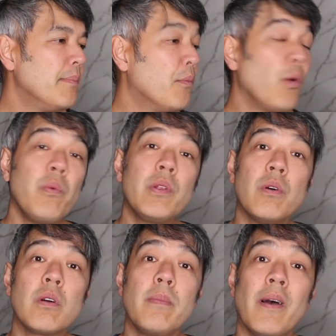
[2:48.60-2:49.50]
when we
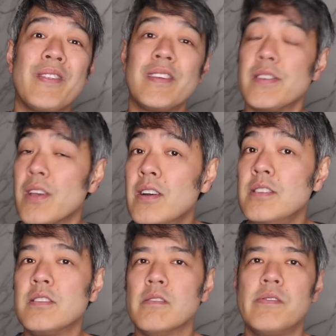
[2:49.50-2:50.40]
talk about the
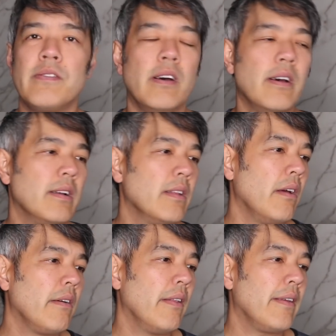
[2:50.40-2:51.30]
science of
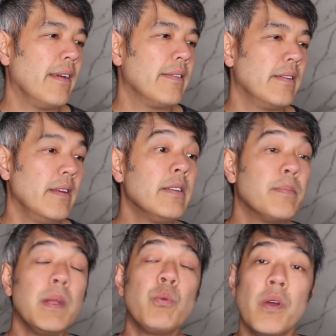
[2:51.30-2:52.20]
glycolic acid, it's
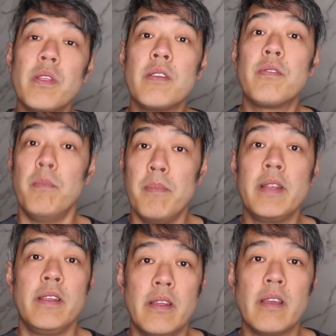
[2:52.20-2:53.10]
been with us for
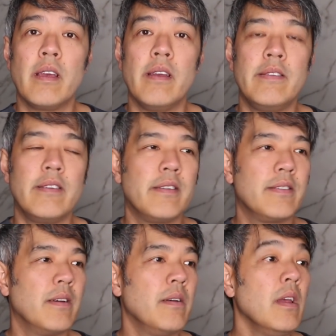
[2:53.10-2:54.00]
many decades. Yeah?
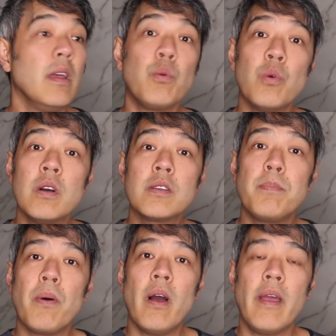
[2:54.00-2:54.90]
So it works
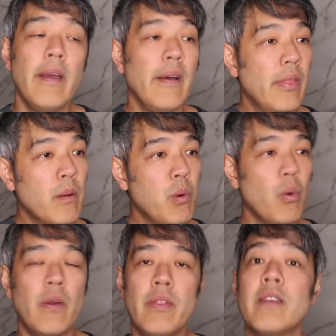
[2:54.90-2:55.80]
by, number
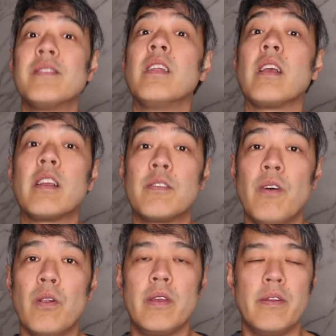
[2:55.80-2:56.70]
one, as an
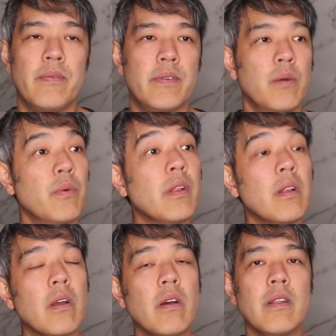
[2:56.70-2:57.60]
exfoliant. So with
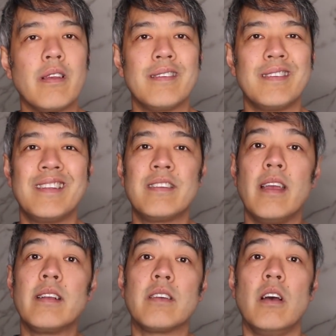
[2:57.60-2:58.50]
glycolic acid, it
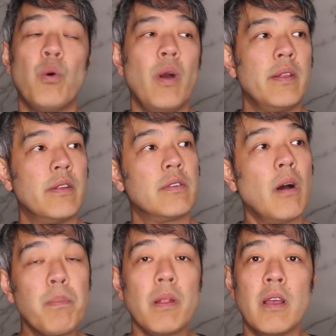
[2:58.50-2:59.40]
takes away the
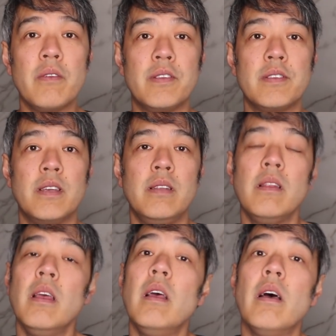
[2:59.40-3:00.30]
top layer of the
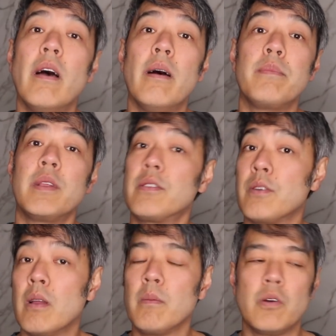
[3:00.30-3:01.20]
skin, the
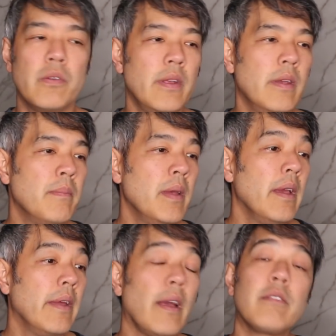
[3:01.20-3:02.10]
stratum corneum,
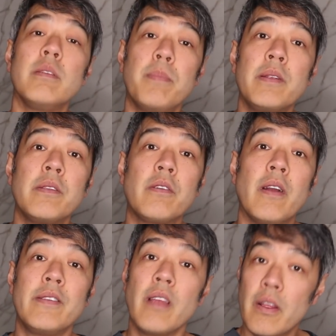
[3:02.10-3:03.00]
and actually
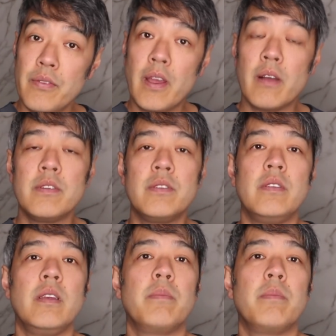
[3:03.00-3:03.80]
penetrates down into the